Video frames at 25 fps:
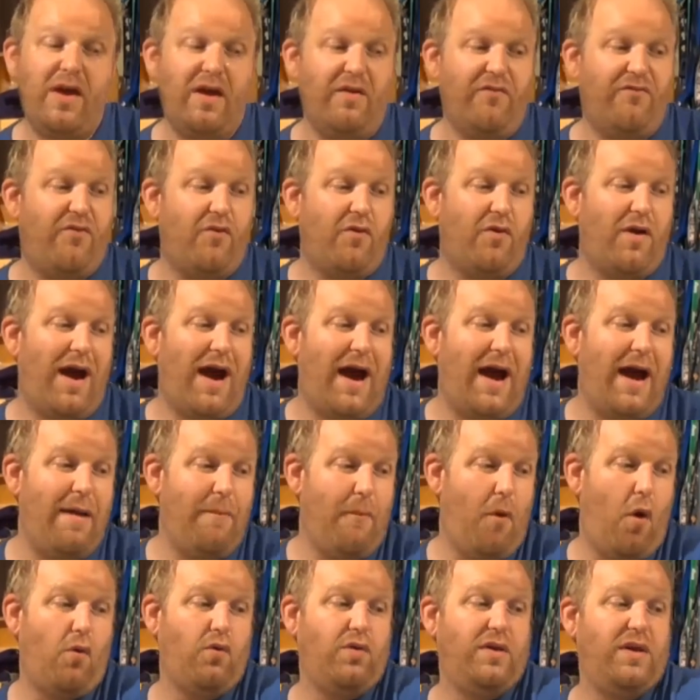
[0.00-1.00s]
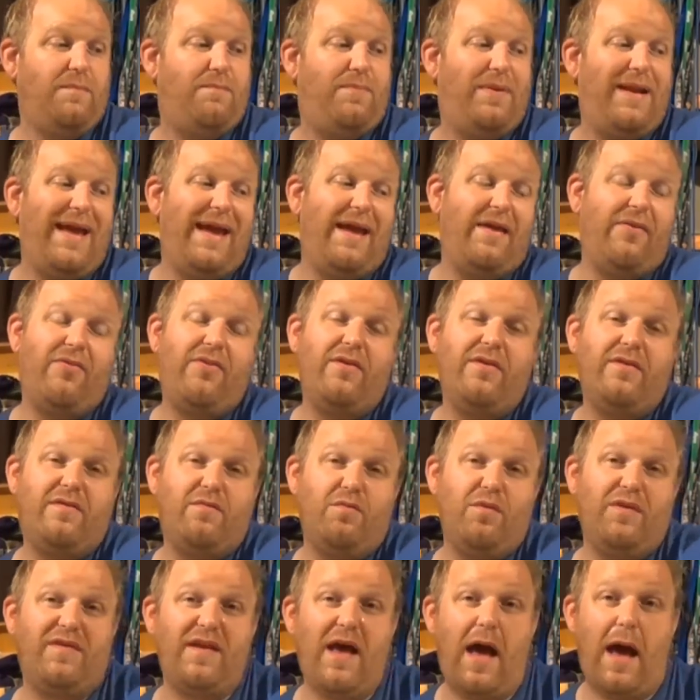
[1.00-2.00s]
therefore I'm only playing
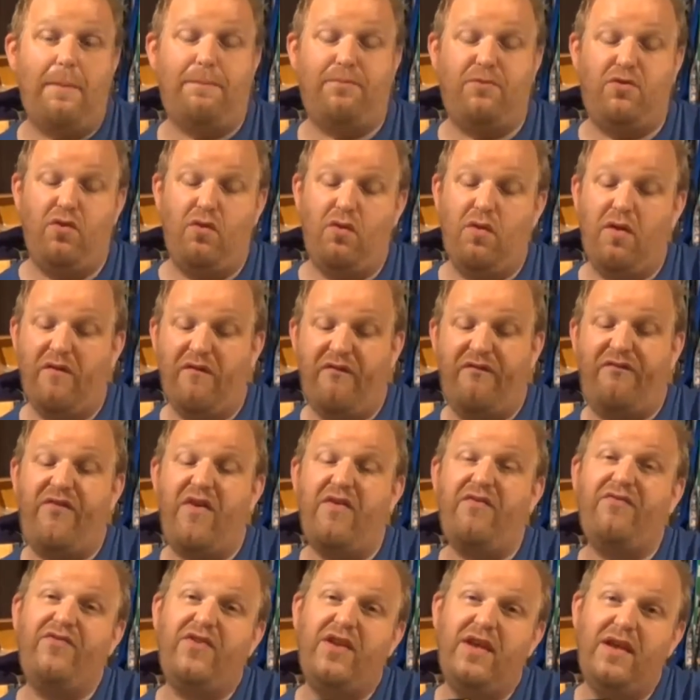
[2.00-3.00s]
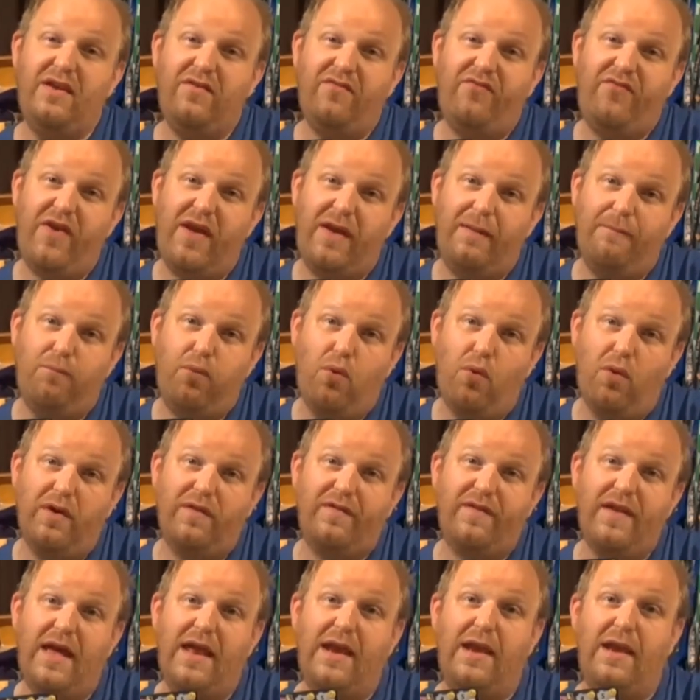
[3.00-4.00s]
this with up to fifteen fame
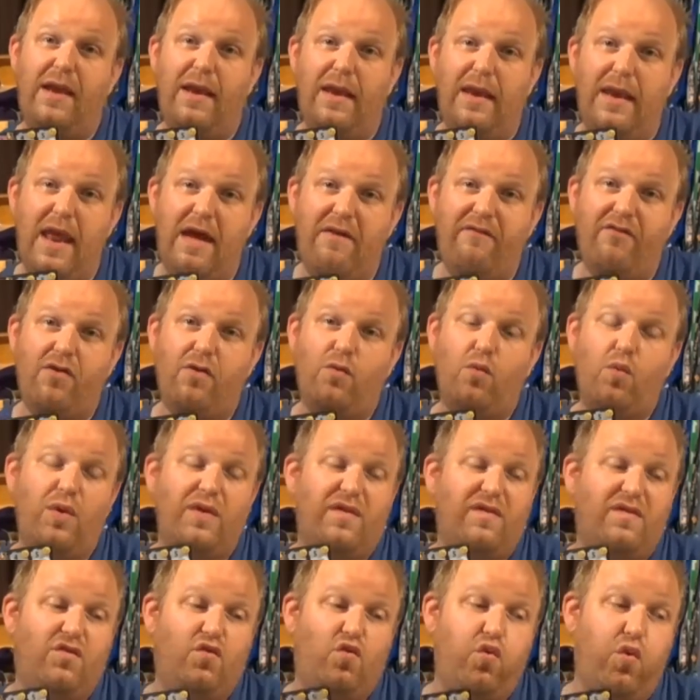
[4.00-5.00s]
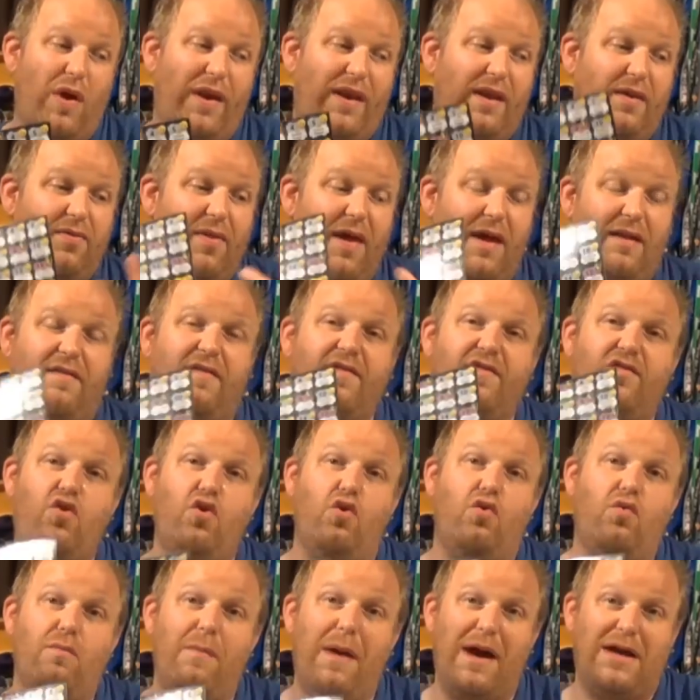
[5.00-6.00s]
points and never with twenty. That's
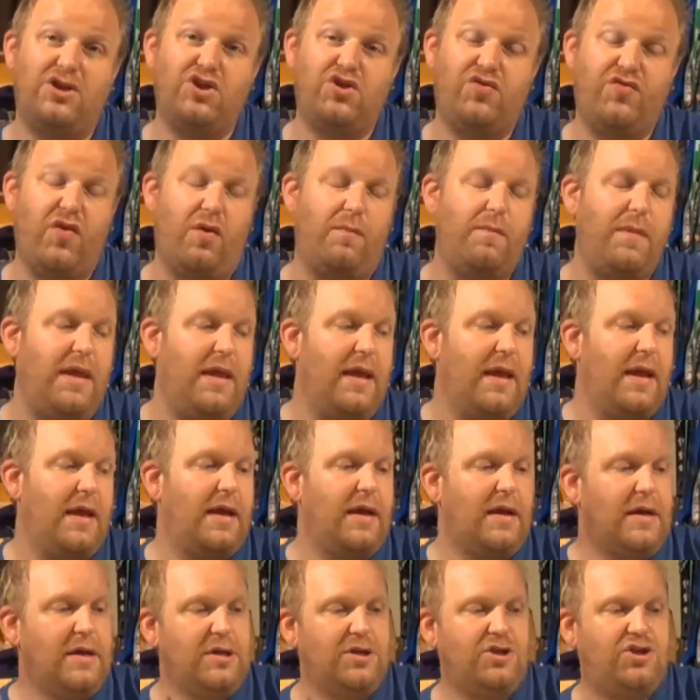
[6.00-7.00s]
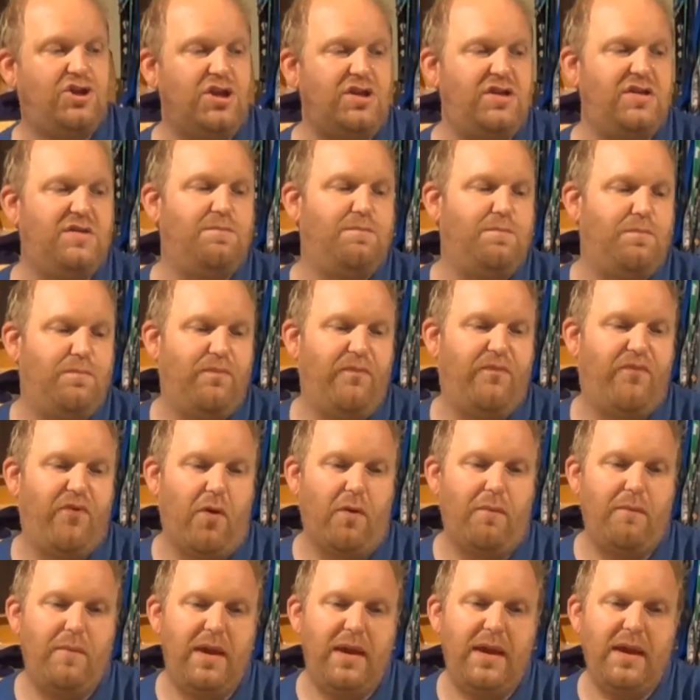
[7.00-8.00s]
too much for me. Just
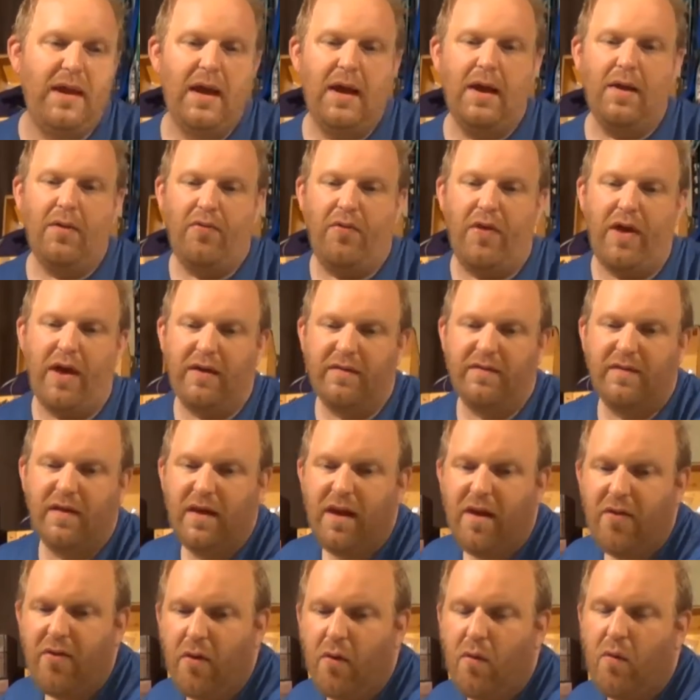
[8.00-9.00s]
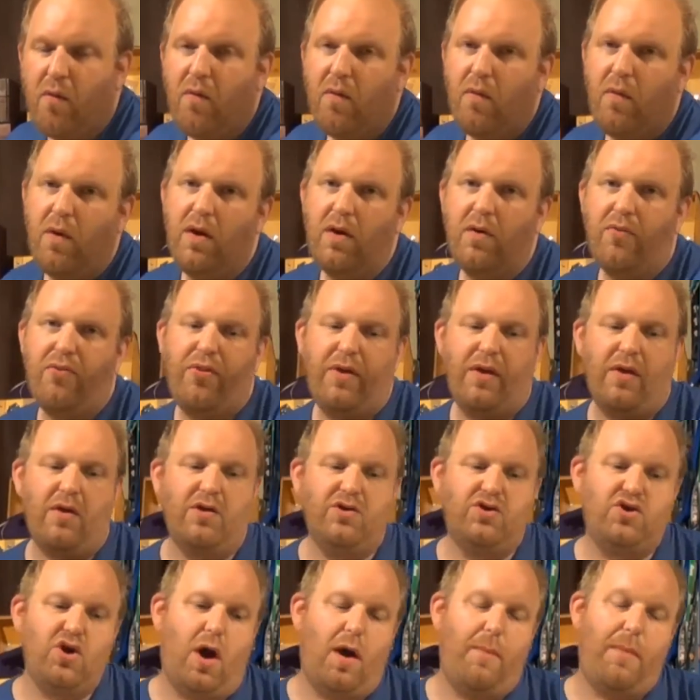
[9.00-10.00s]
for me, there's another uh, thing
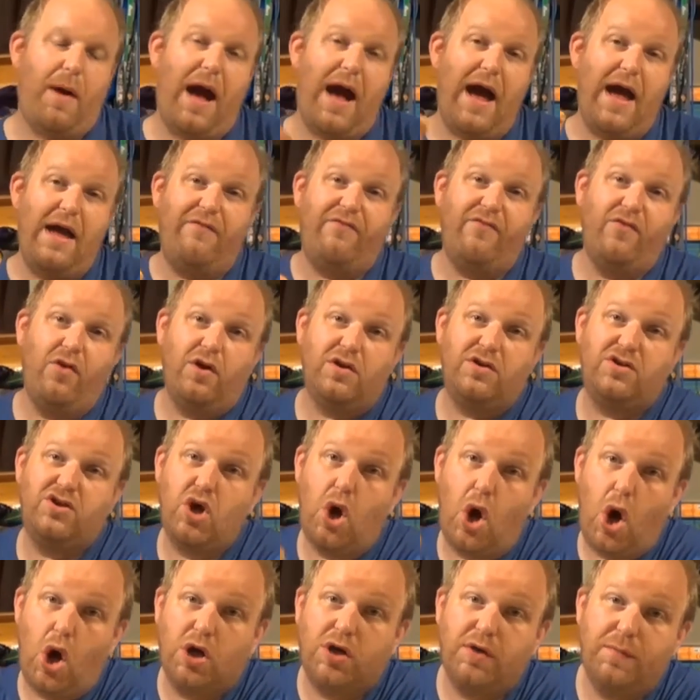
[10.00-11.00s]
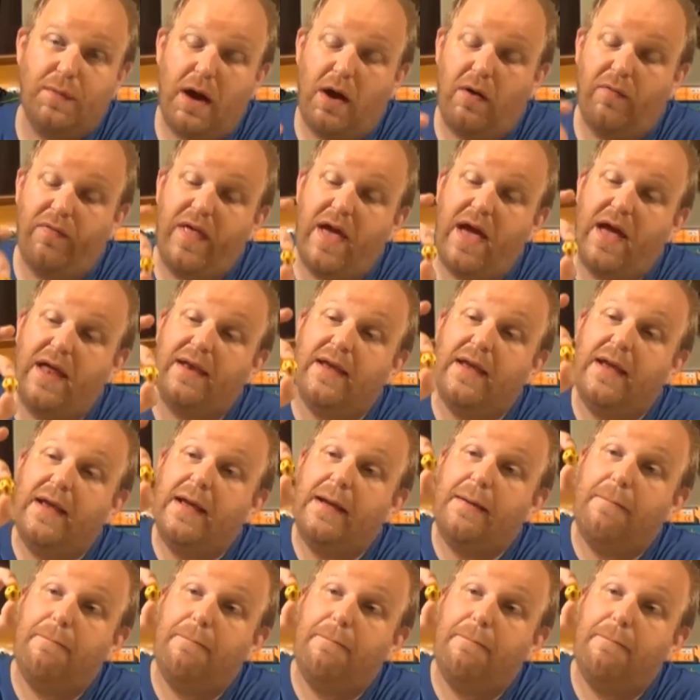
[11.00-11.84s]
on top. I've not talked about that,